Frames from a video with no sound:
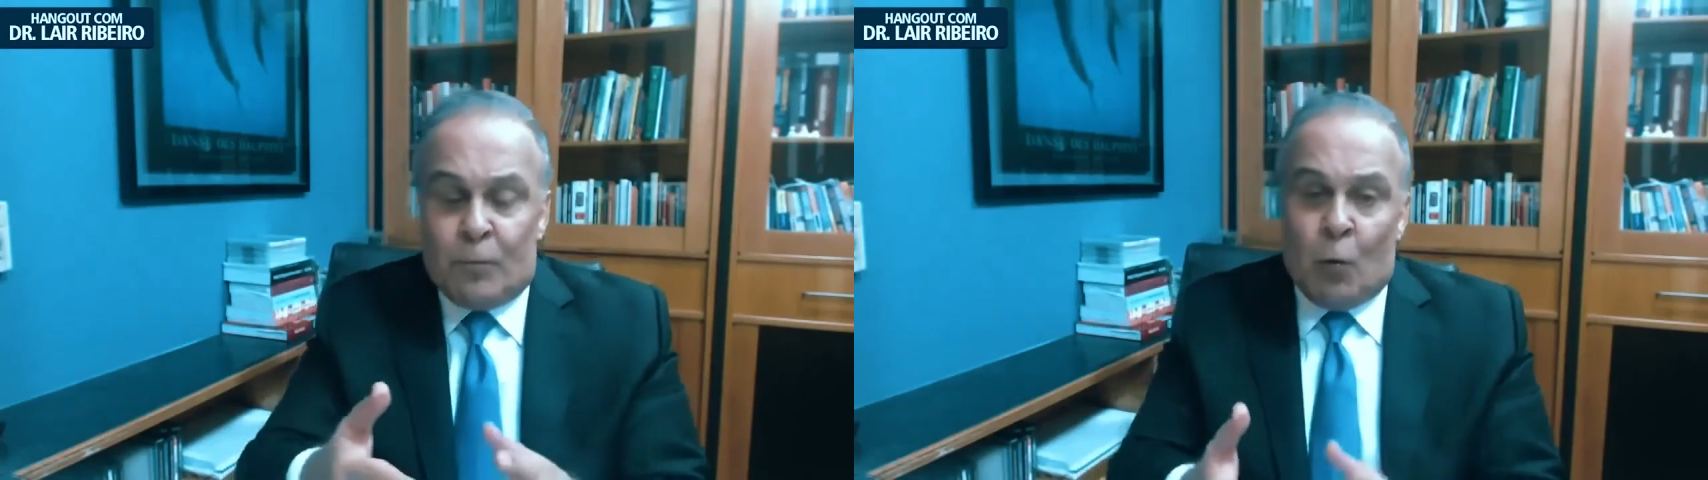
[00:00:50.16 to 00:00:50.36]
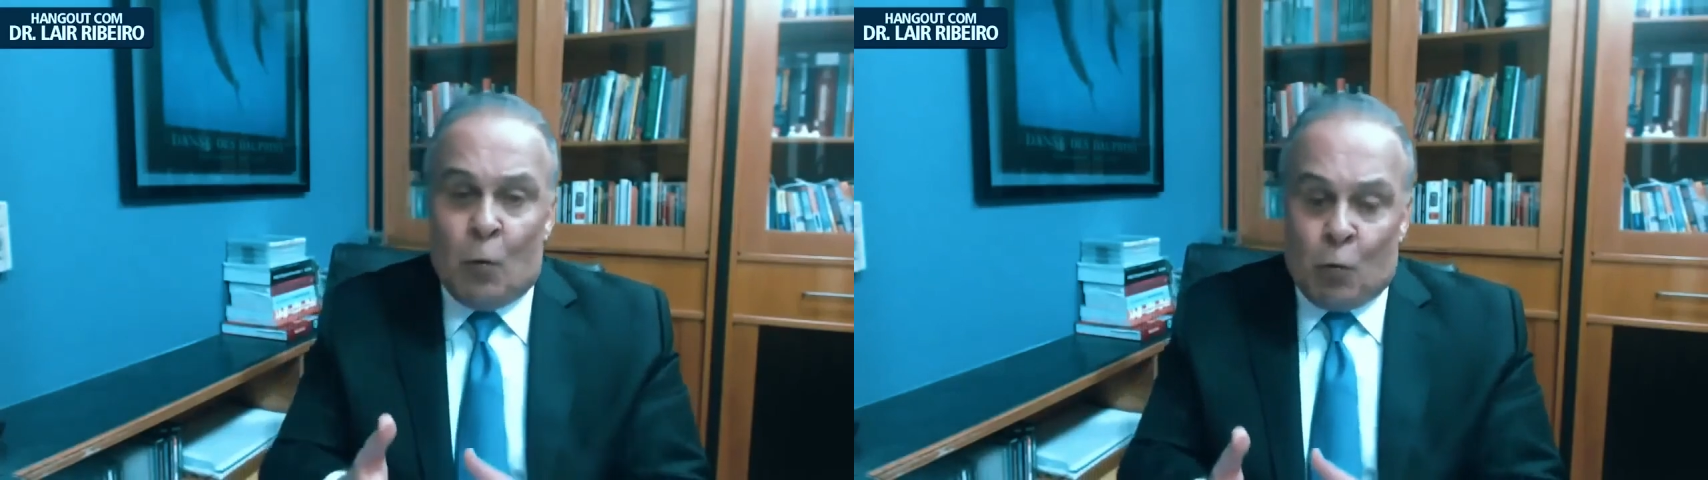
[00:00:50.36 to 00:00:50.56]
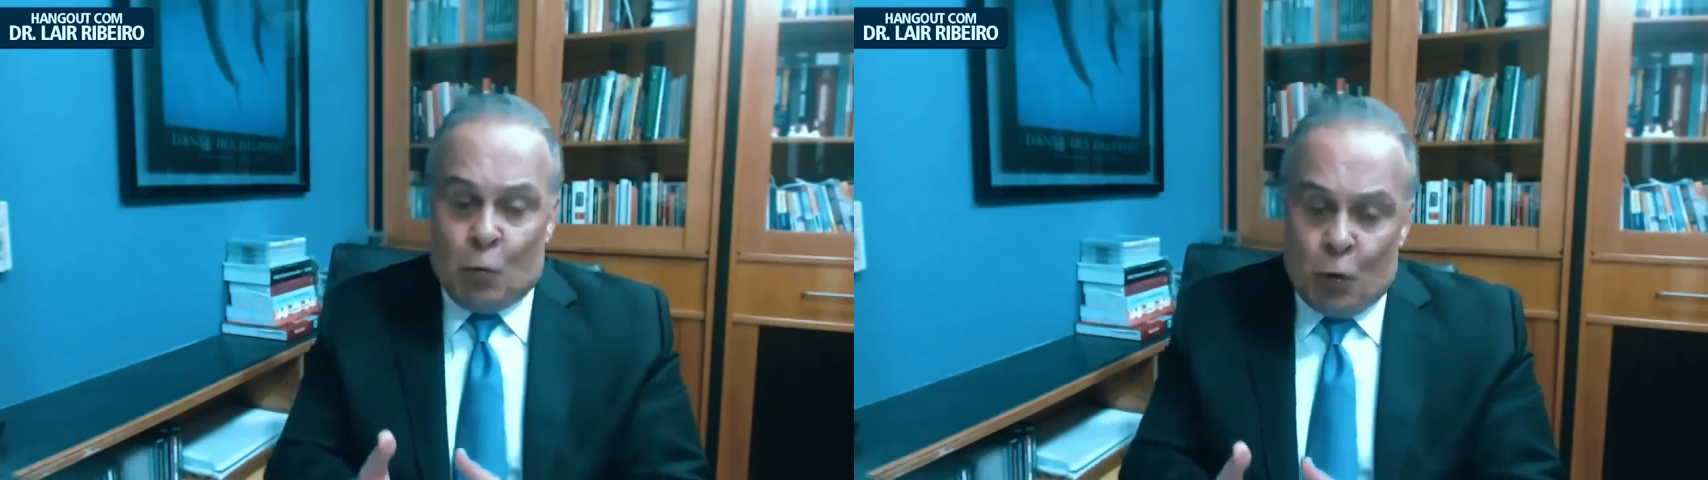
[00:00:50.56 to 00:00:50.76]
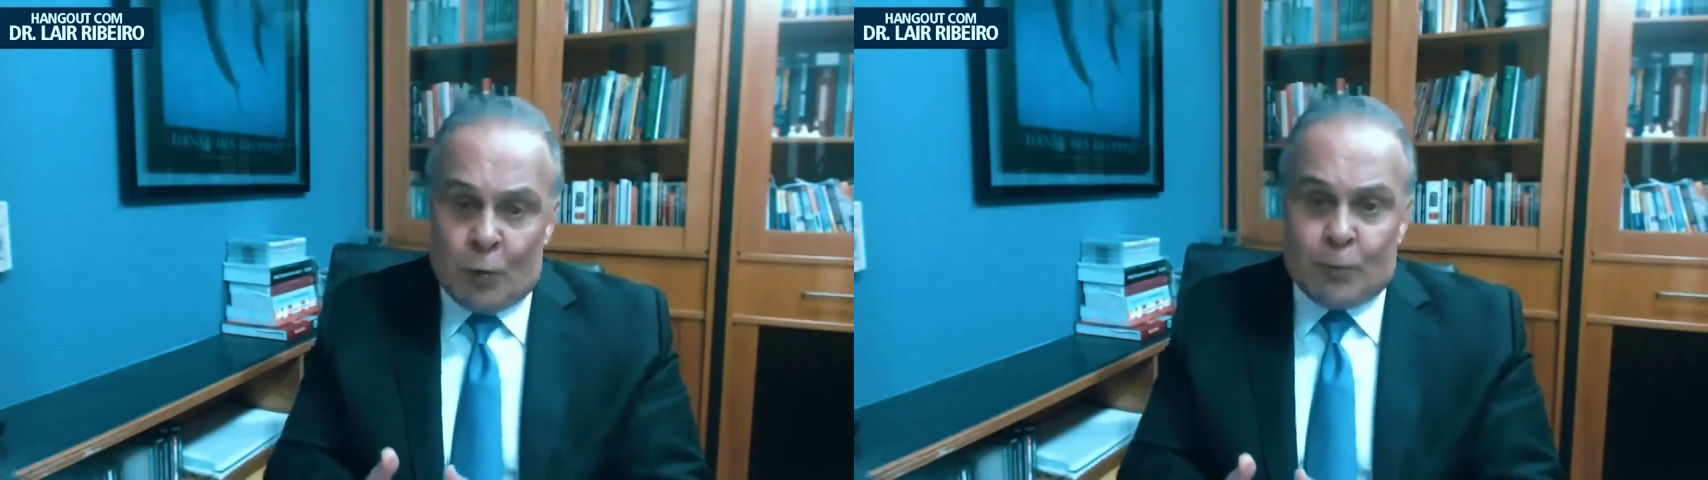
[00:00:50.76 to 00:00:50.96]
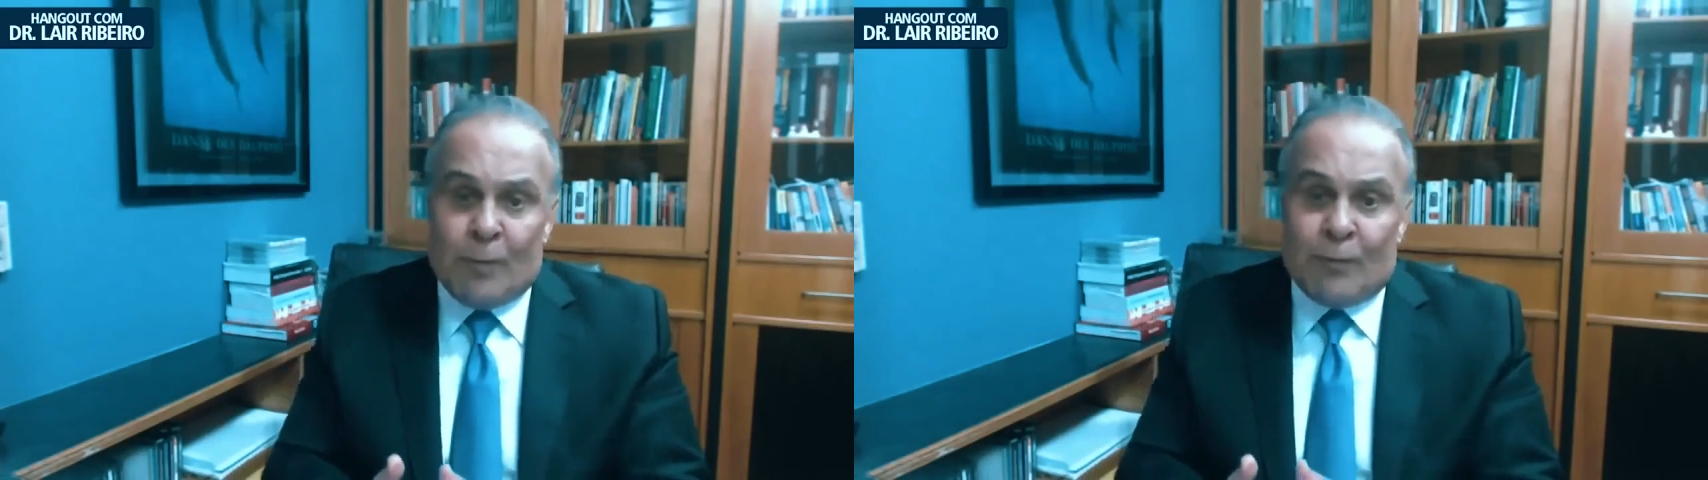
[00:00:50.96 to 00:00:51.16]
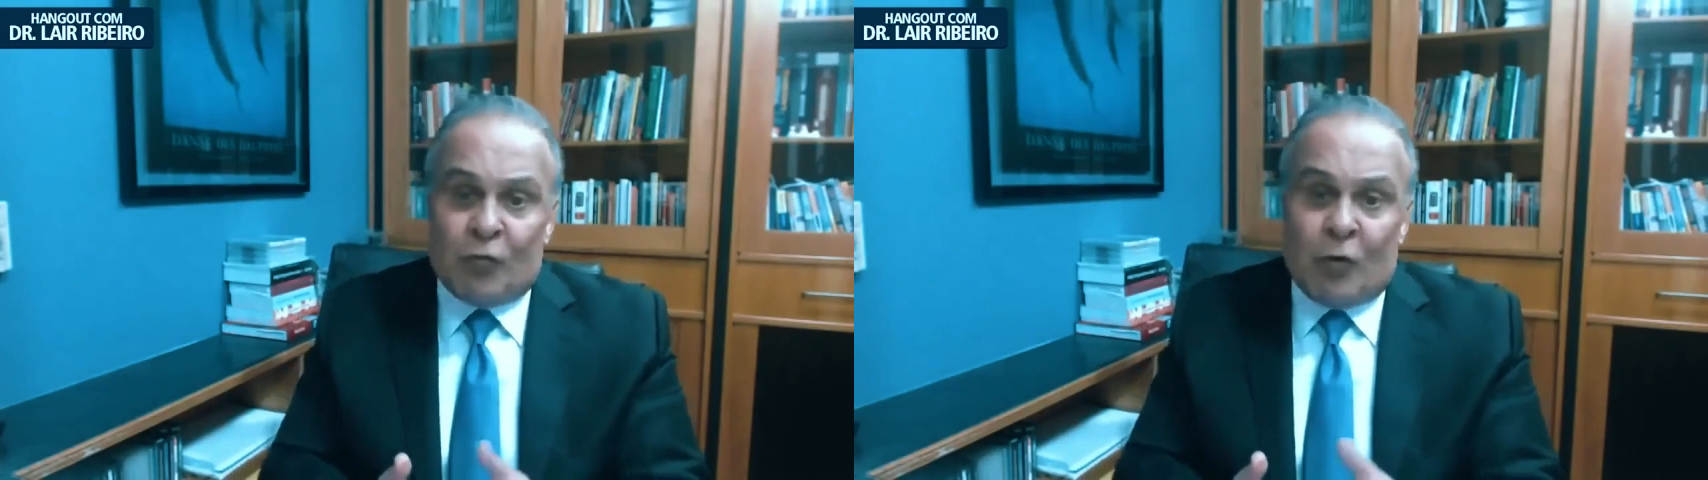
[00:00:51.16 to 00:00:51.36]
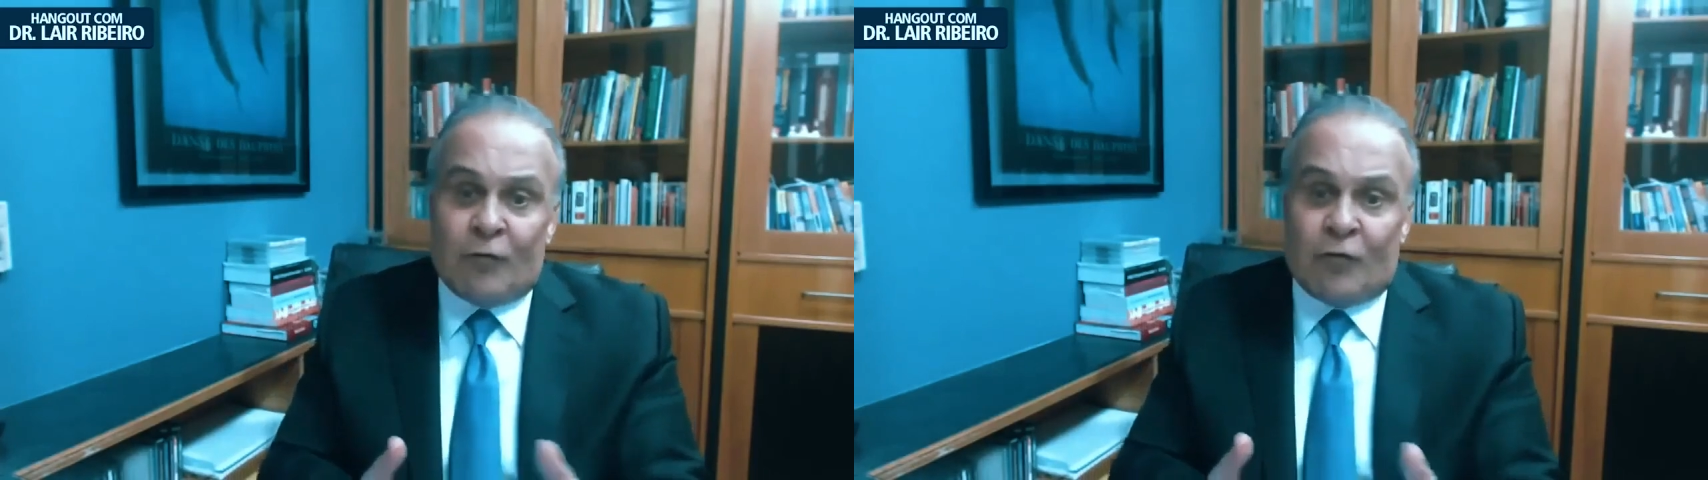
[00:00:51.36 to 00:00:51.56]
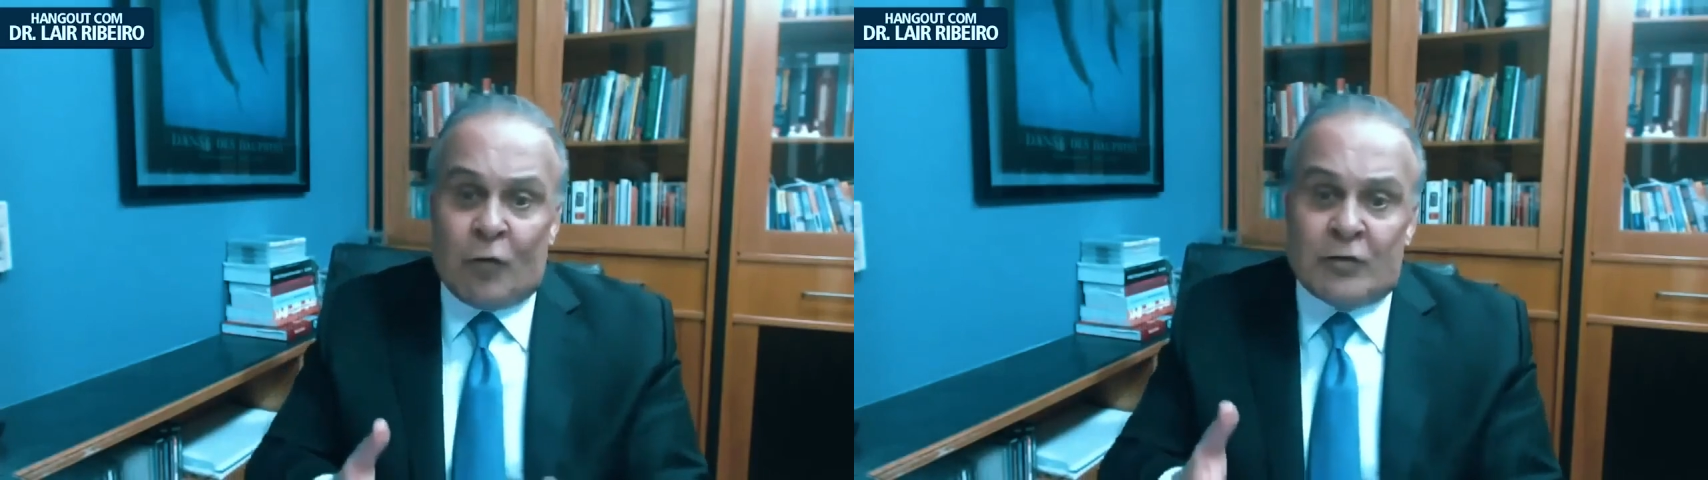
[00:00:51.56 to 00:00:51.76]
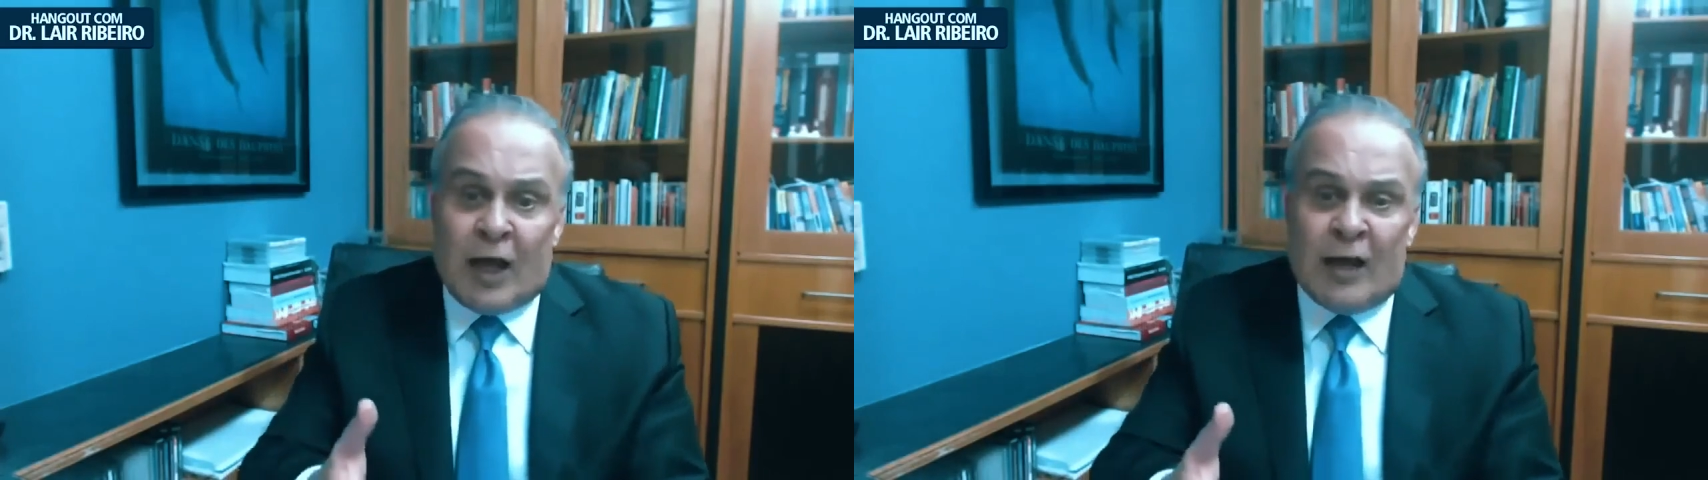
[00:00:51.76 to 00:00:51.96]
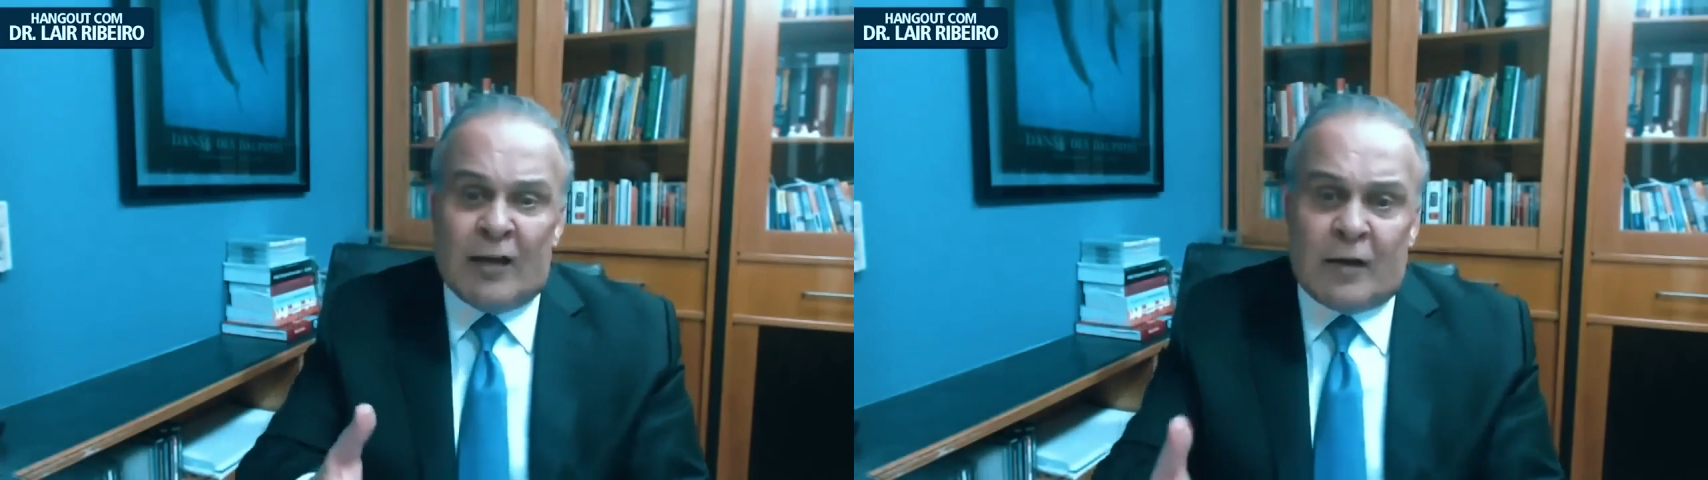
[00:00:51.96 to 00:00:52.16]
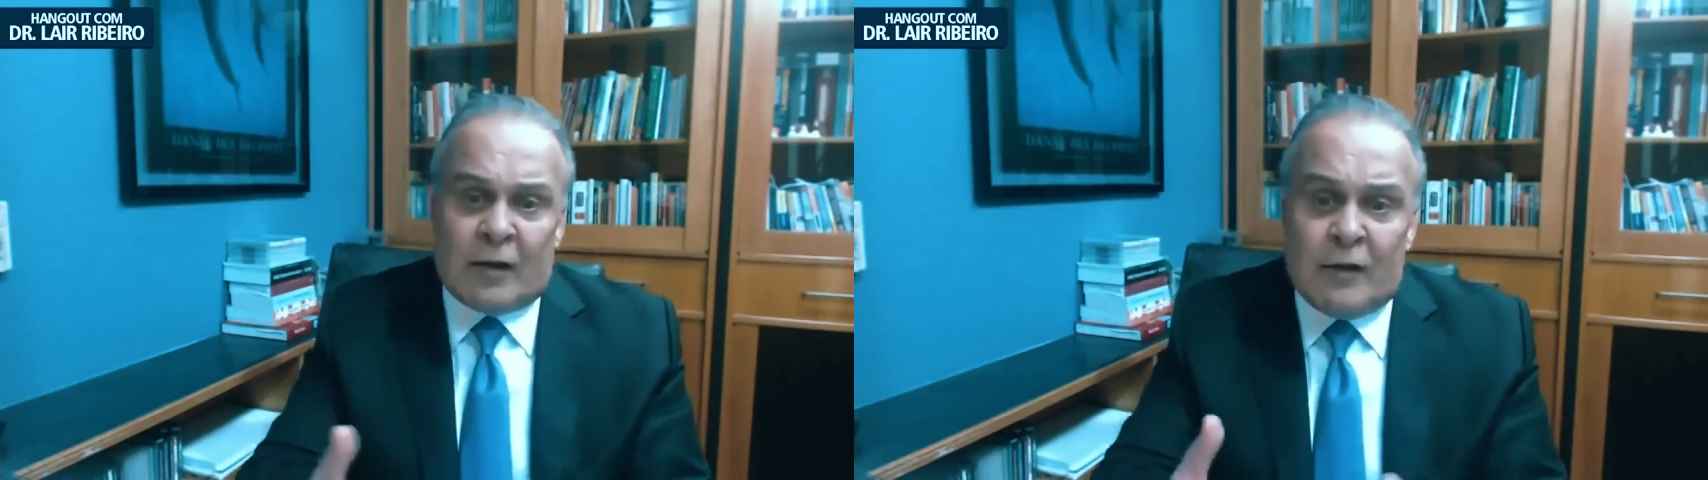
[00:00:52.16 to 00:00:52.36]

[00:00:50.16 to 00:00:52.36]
because the body absorbs only 10 to